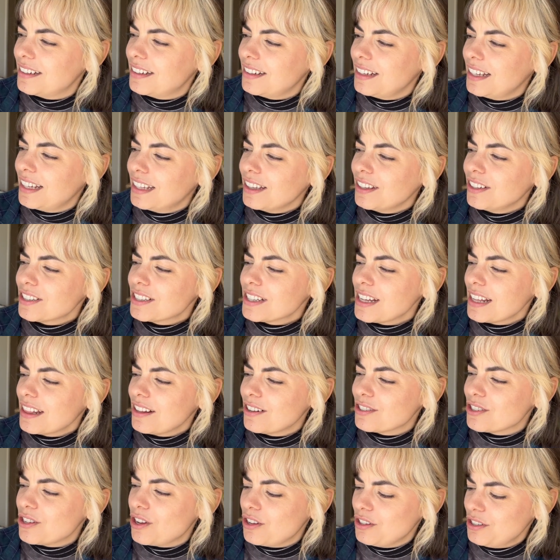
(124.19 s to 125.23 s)
It looks like
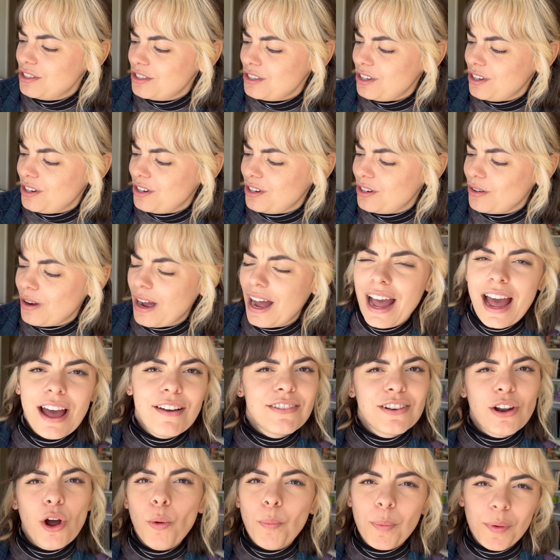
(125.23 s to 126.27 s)
there's also, I
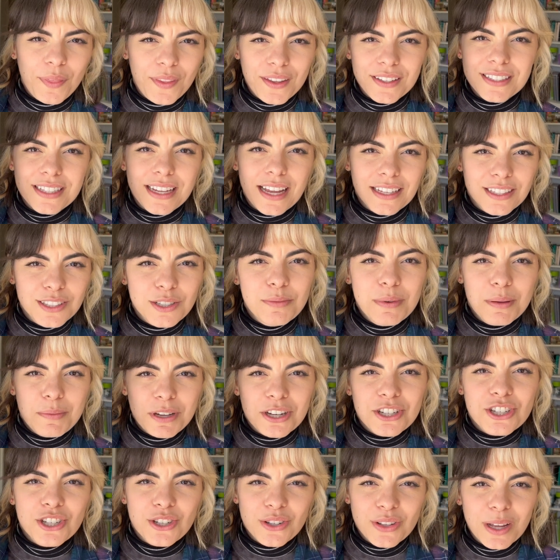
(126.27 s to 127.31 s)
haven't opened this yet, so maybe I
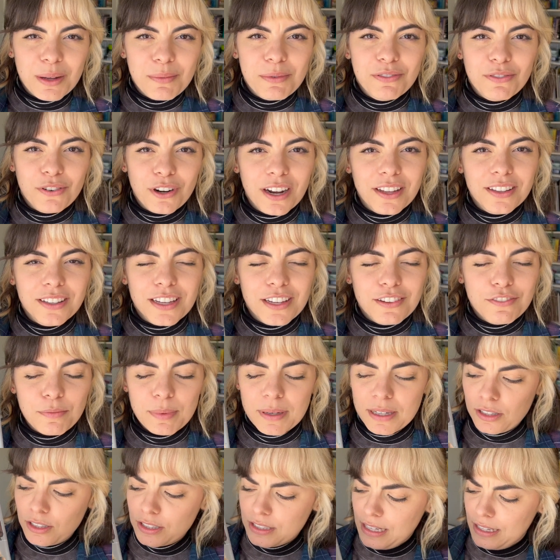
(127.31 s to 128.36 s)
should do that before I leave, but
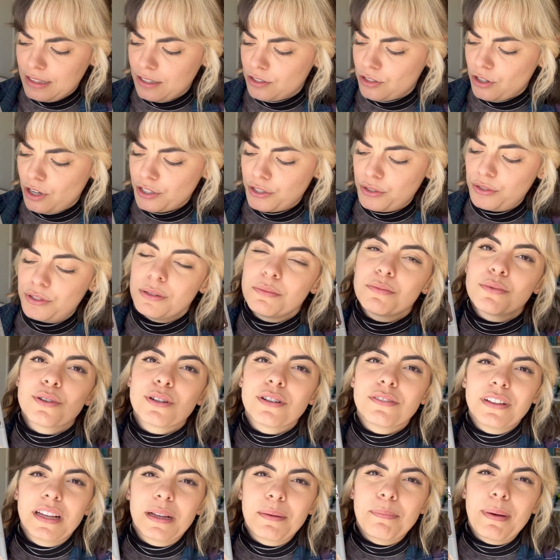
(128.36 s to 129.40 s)
it looks like there's also some sort
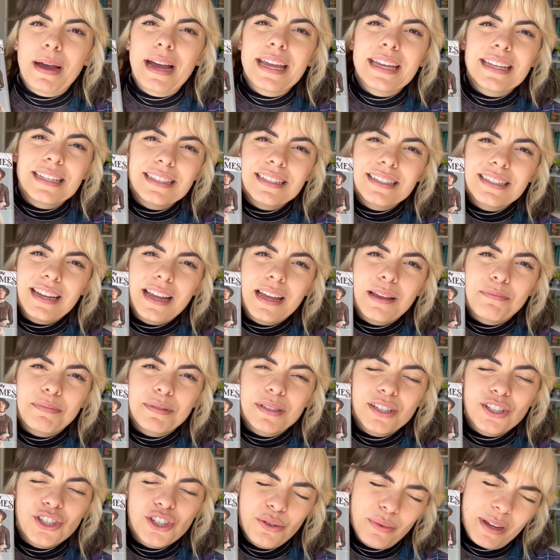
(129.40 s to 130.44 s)
of like bias tape
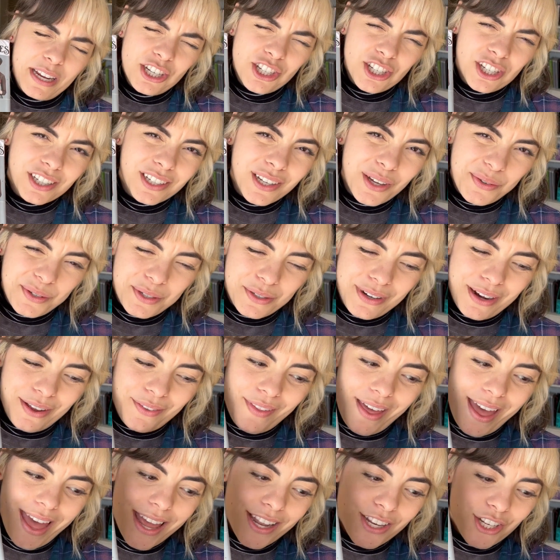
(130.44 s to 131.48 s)
situation going around
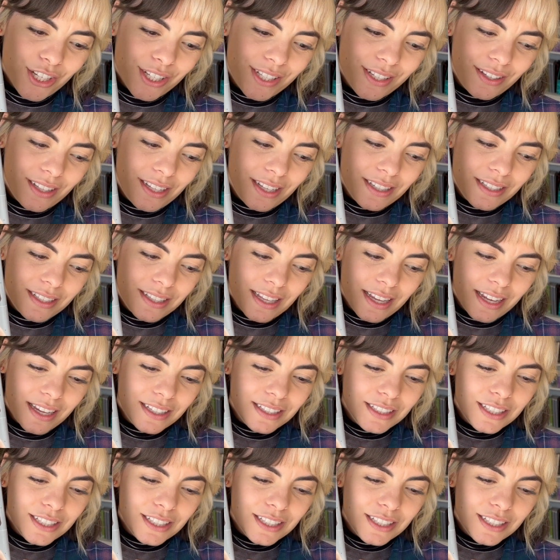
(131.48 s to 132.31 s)
the edges of this thing.